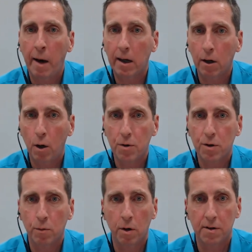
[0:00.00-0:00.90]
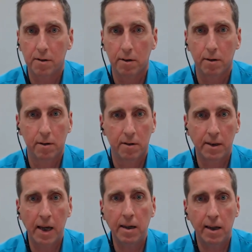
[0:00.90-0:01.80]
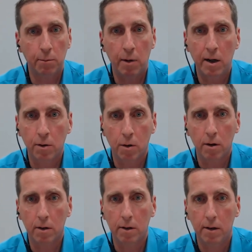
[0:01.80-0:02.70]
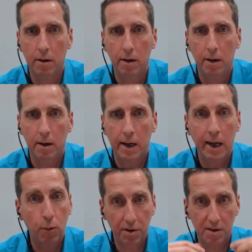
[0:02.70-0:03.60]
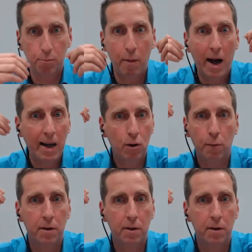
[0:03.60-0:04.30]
My coach was standing at my door and he was smiling